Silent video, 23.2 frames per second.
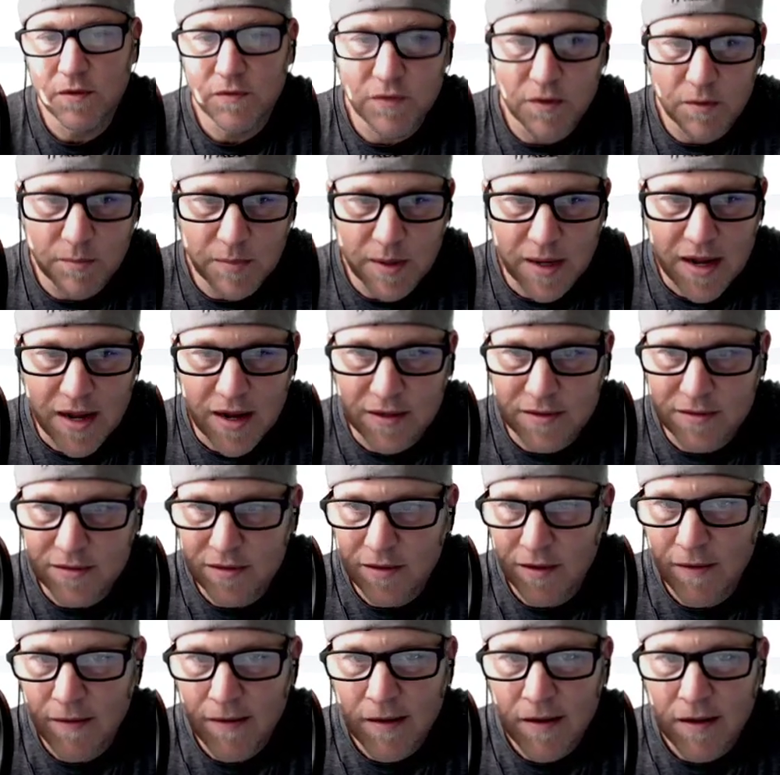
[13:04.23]
foot box,
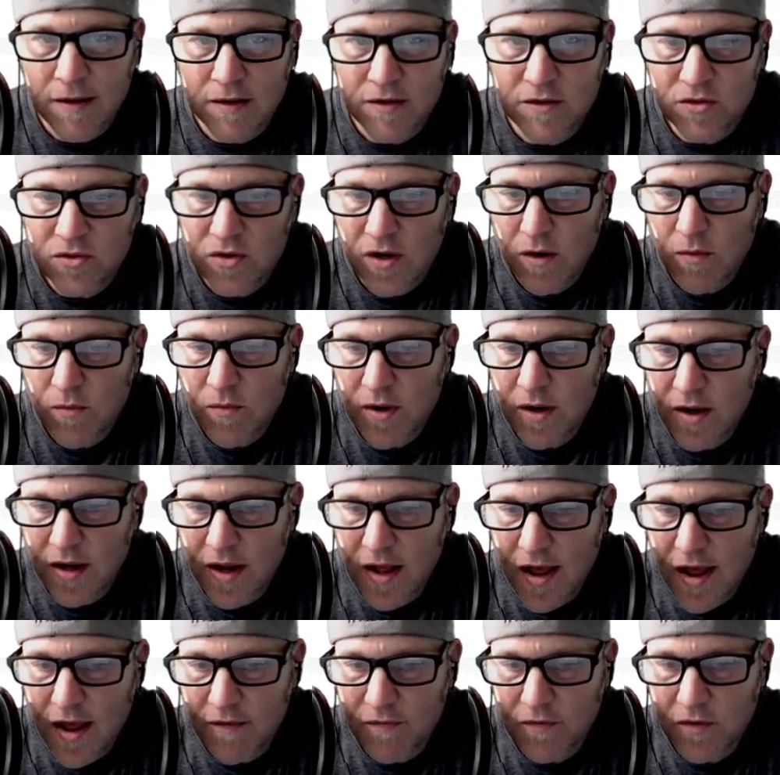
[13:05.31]
let's try
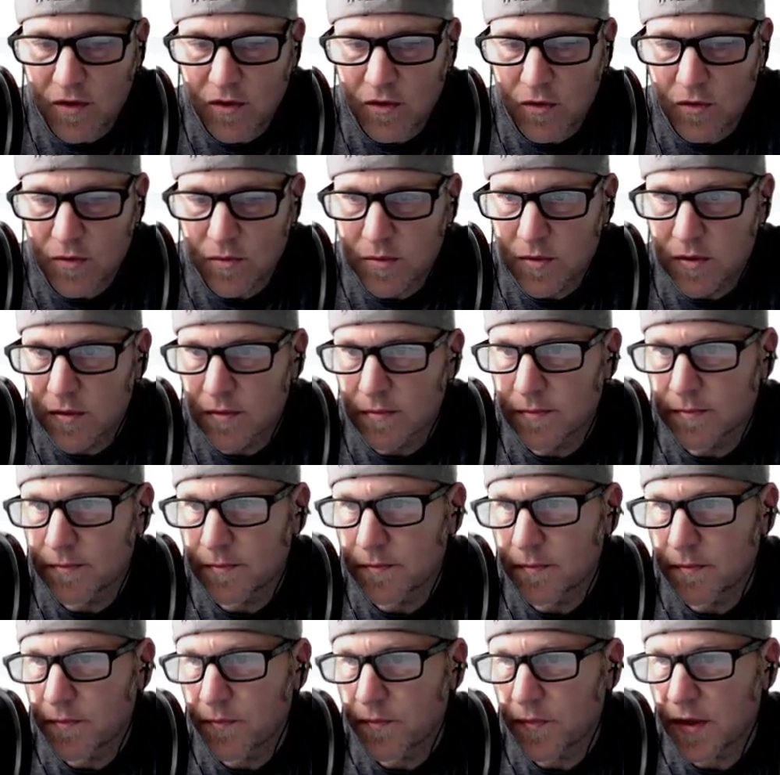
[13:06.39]
1.5 cubes
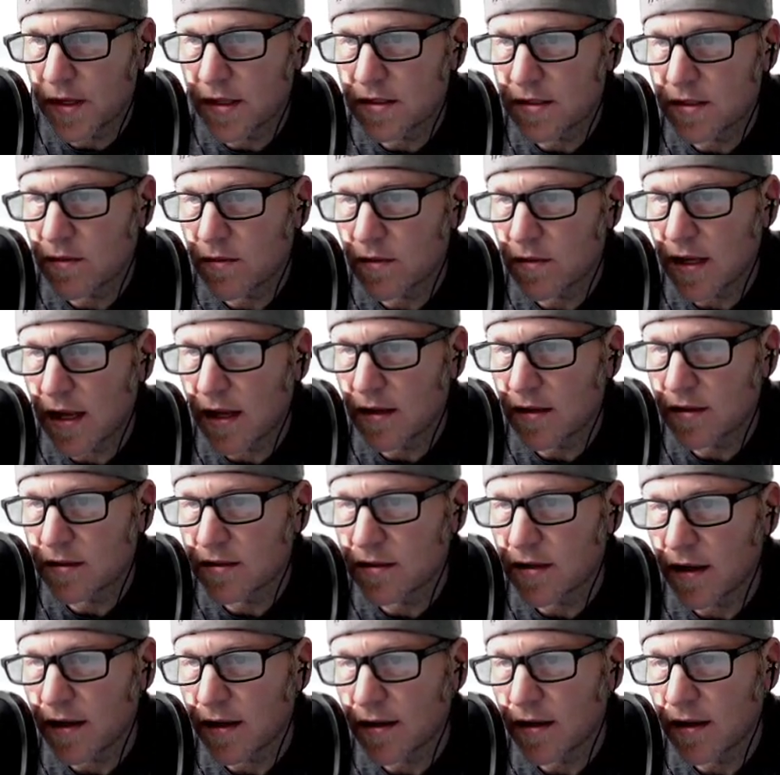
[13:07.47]
and see what that looks
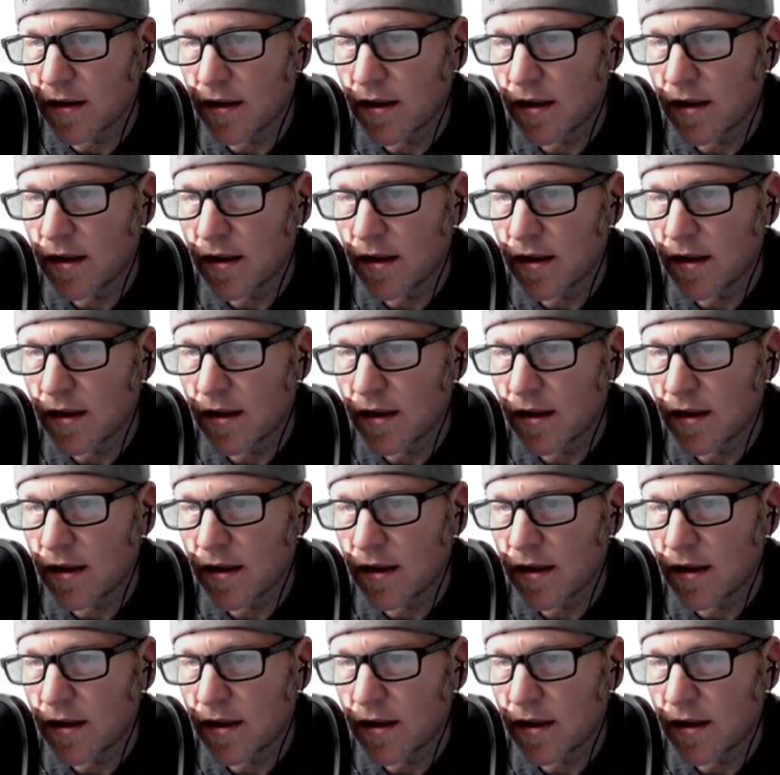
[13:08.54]
like.